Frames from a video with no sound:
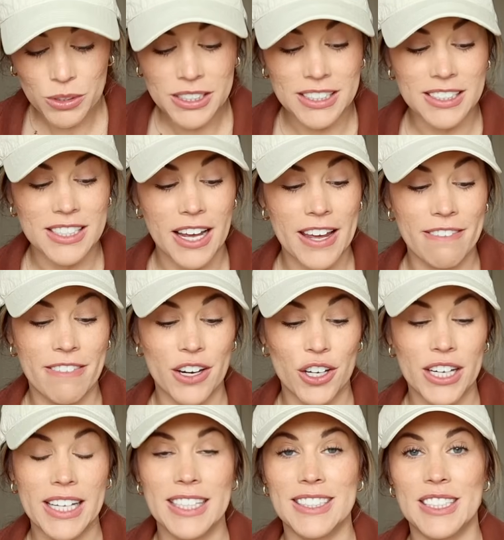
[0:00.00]
one is a
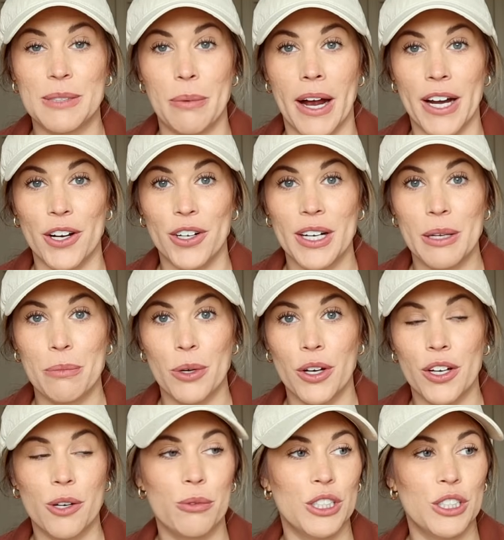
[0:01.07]
very inspiring book,